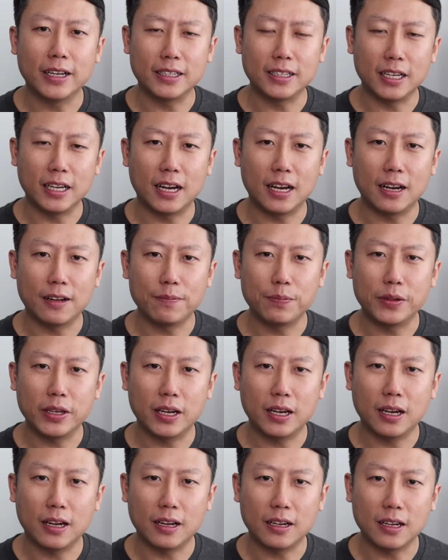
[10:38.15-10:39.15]
They
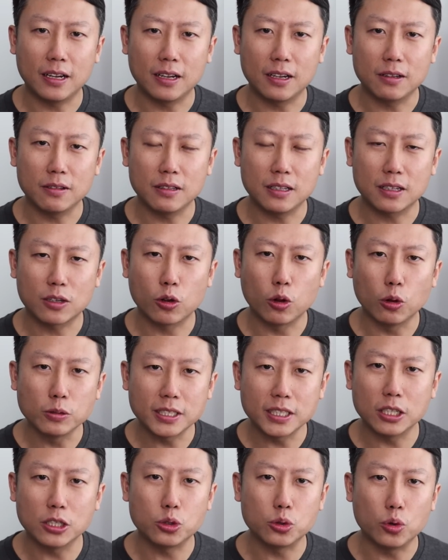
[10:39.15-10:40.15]
are
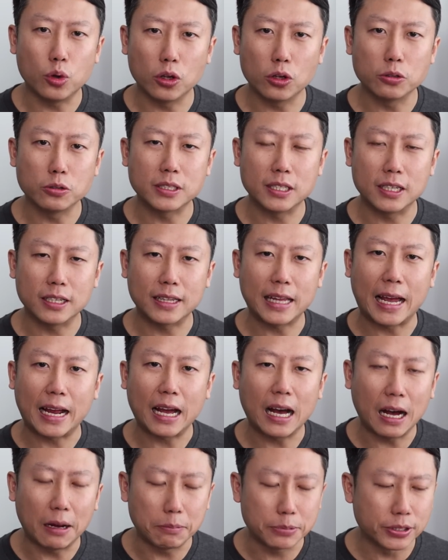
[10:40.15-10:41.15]
closer to all those tech
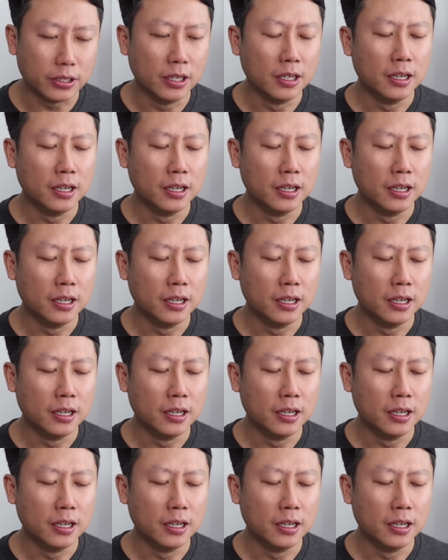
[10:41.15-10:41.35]
hubs,